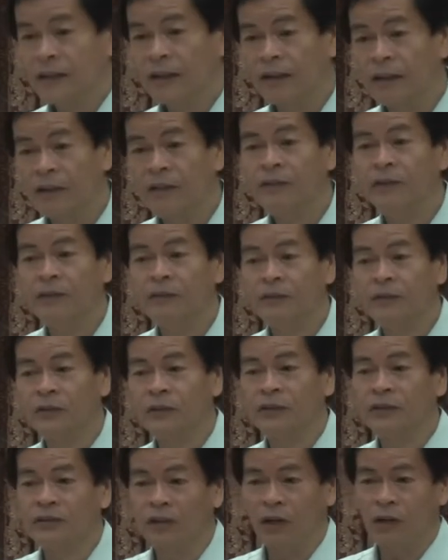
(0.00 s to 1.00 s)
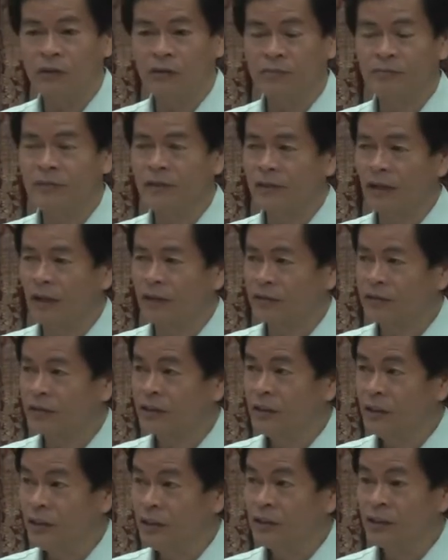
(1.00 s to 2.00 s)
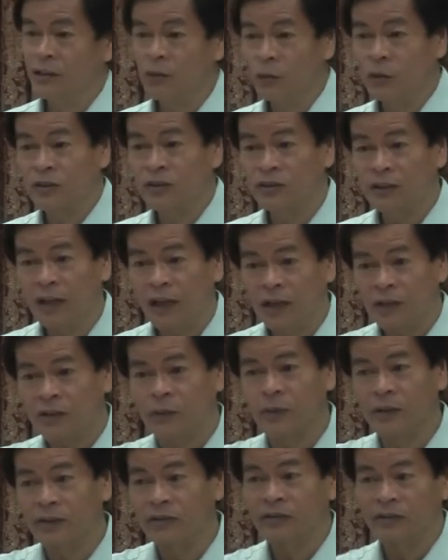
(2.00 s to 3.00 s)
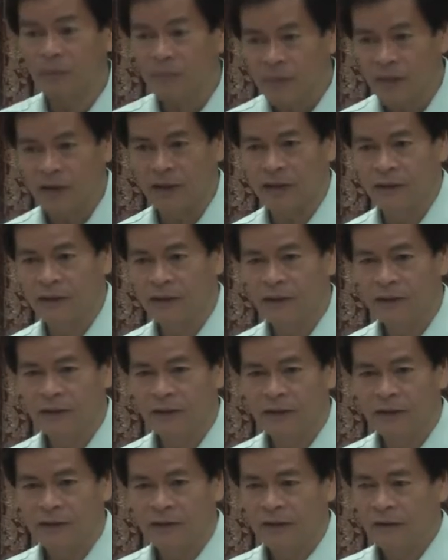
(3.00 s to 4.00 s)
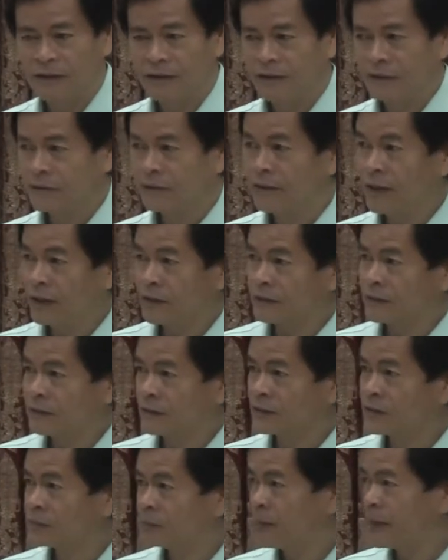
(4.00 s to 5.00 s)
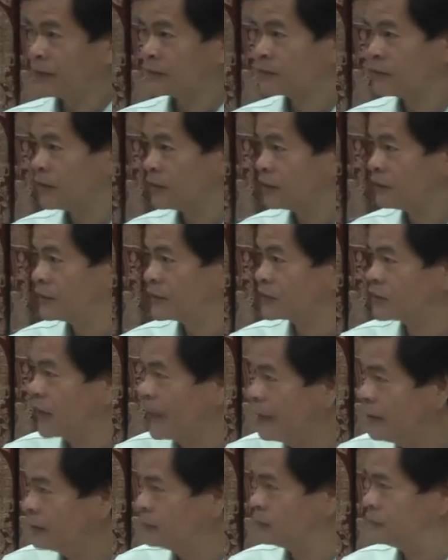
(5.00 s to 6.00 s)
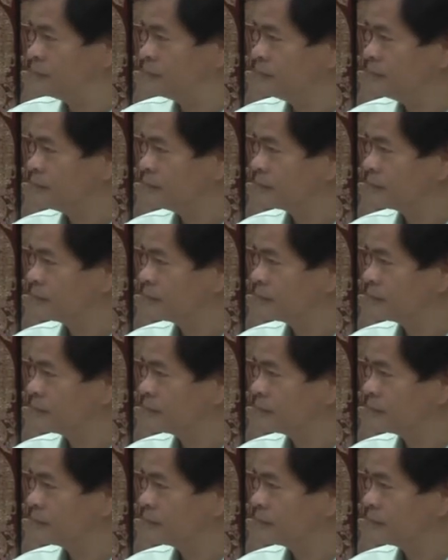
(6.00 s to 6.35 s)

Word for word: leave him to his own because he was uttering something not expected of a slave.